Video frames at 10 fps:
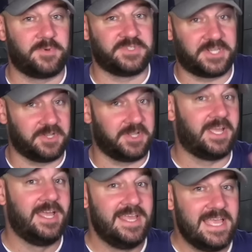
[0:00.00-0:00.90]
particularly
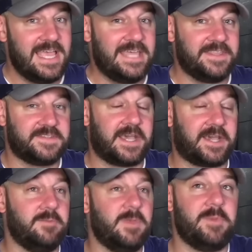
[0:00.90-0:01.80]
in the
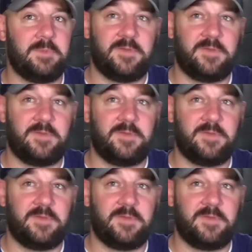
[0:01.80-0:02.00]
Second Amendment.